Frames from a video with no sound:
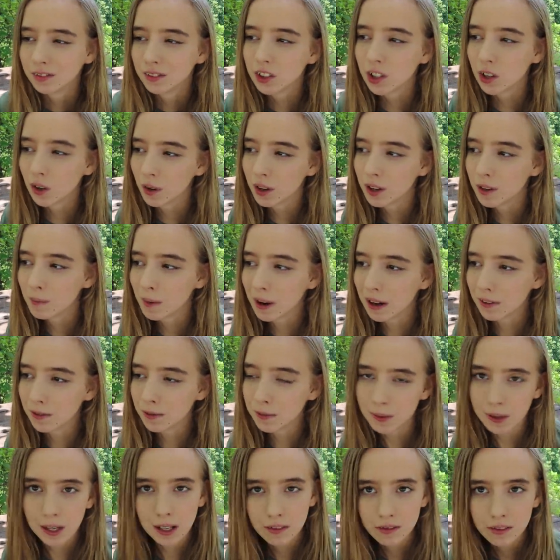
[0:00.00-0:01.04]
showing you my
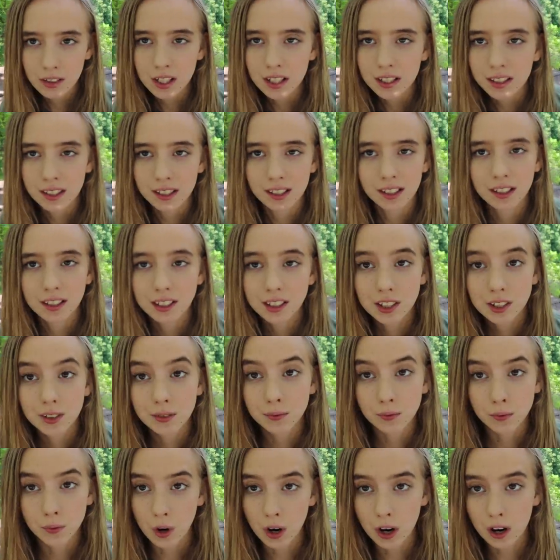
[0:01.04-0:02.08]
favorite things
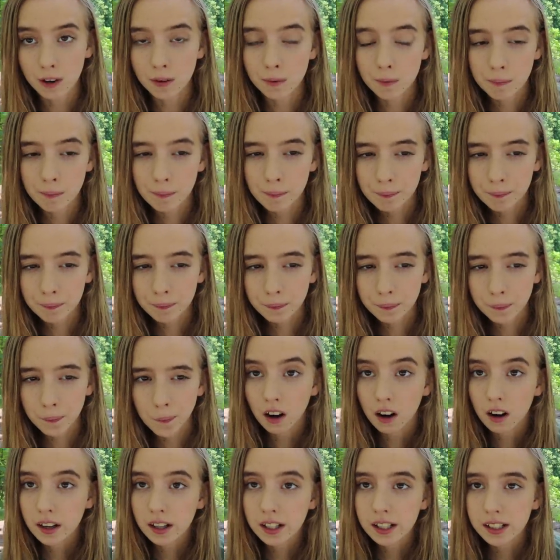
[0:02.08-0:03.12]
from
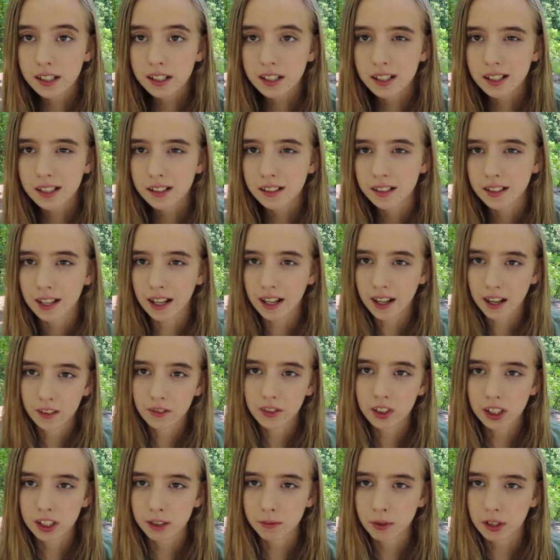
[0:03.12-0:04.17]
August that I
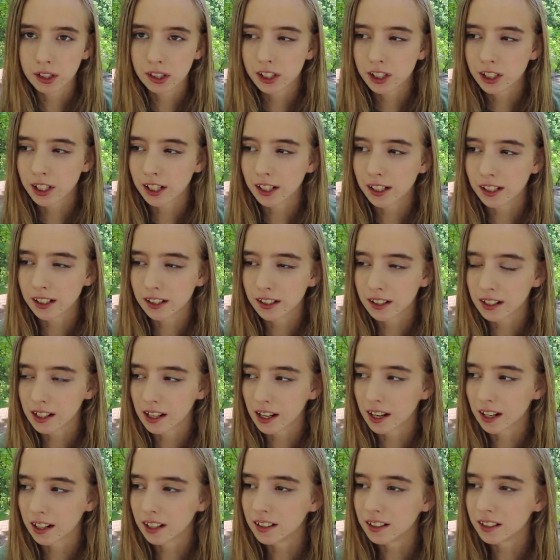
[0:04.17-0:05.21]
really appreciated
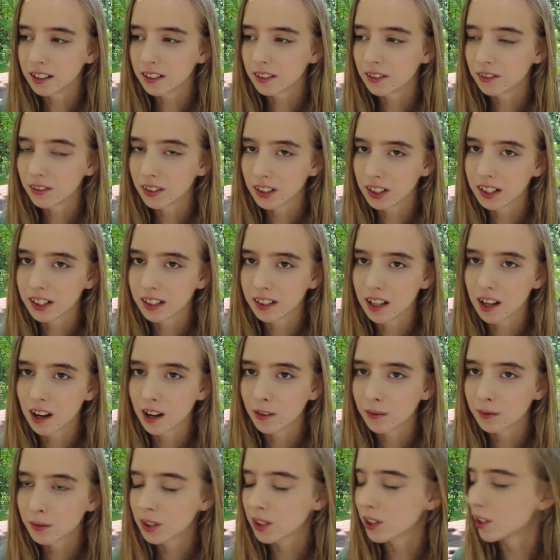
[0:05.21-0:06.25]
and really
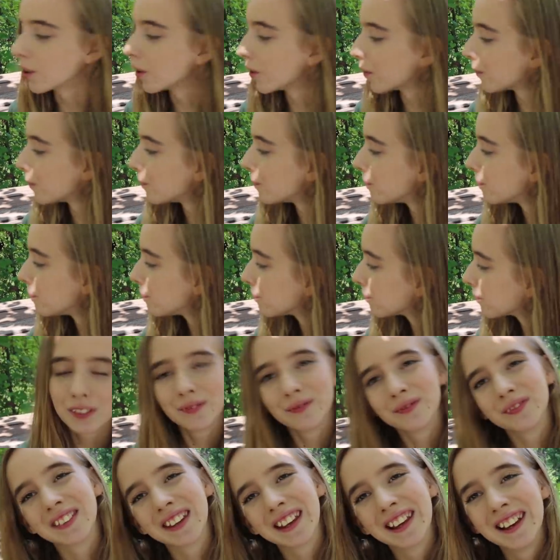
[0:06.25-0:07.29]
loved. So
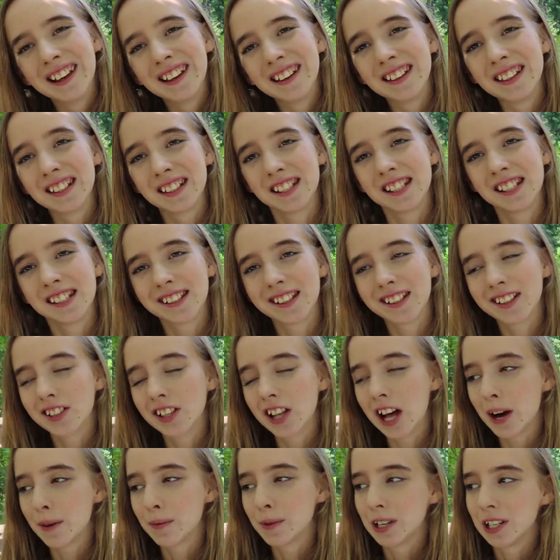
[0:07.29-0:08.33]
this is a
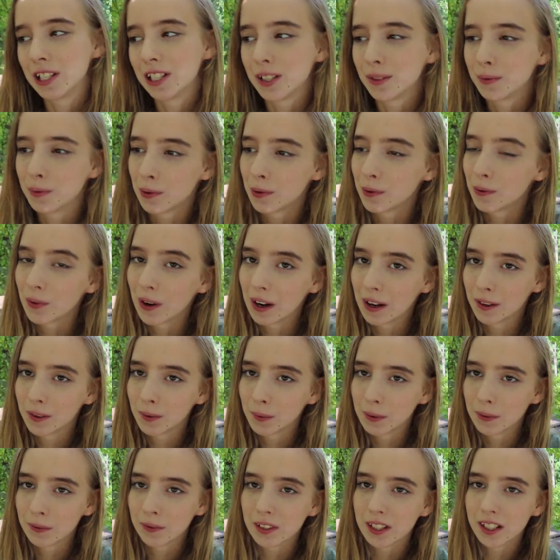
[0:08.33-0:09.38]
collaboration with Ride
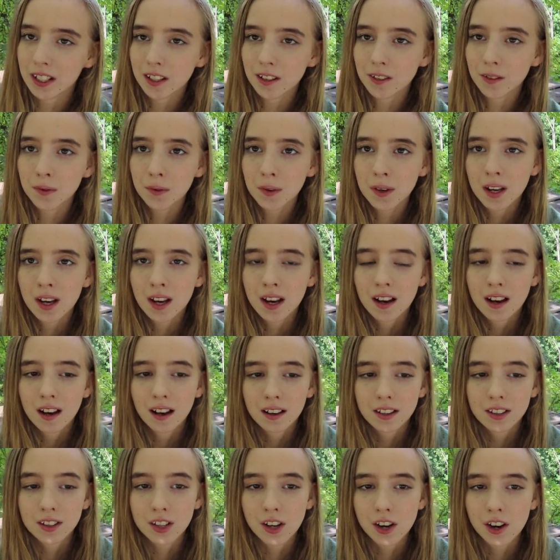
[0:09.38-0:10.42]
with Liv.
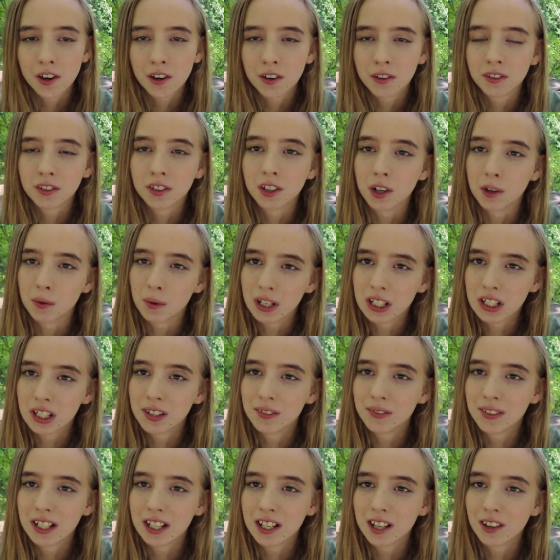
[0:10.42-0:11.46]
So go watch
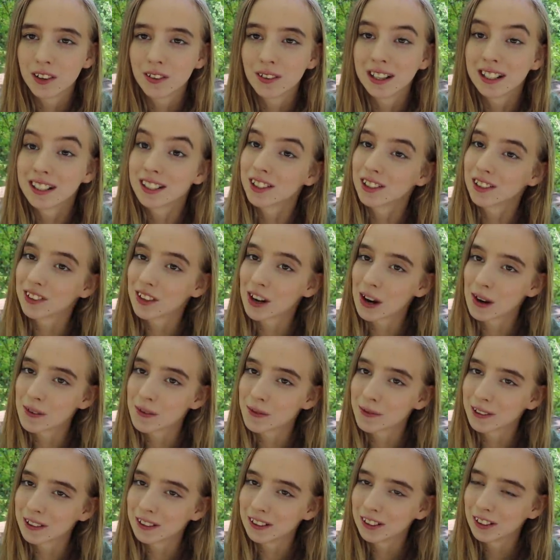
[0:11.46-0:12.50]
her video and subscribe
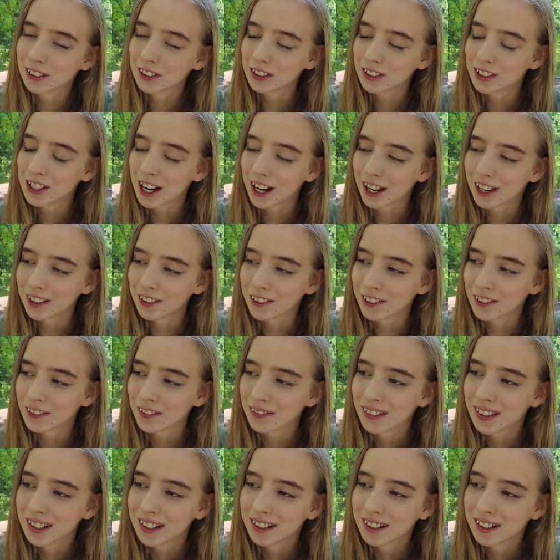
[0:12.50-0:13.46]
to my, her channel.